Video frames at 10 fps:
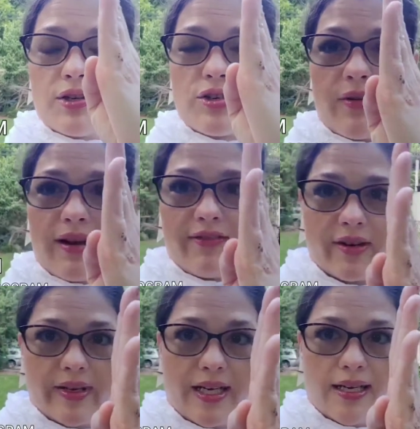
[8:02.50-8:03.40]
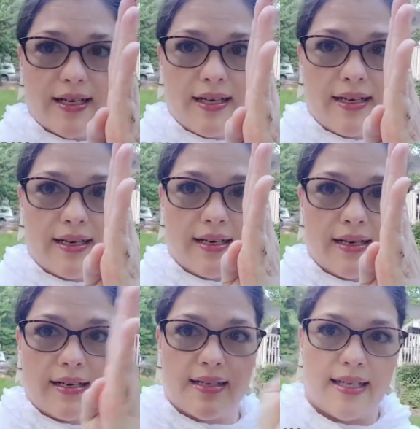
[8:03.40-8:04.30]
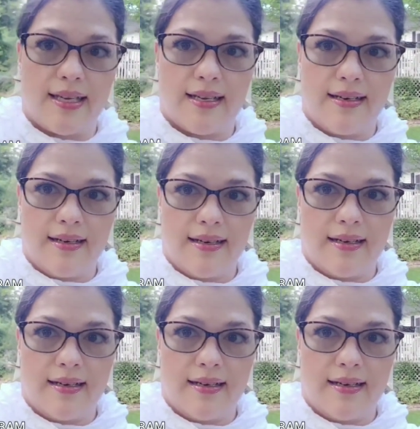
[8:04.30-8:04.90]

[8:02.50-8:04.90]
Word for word: tree went from here to here,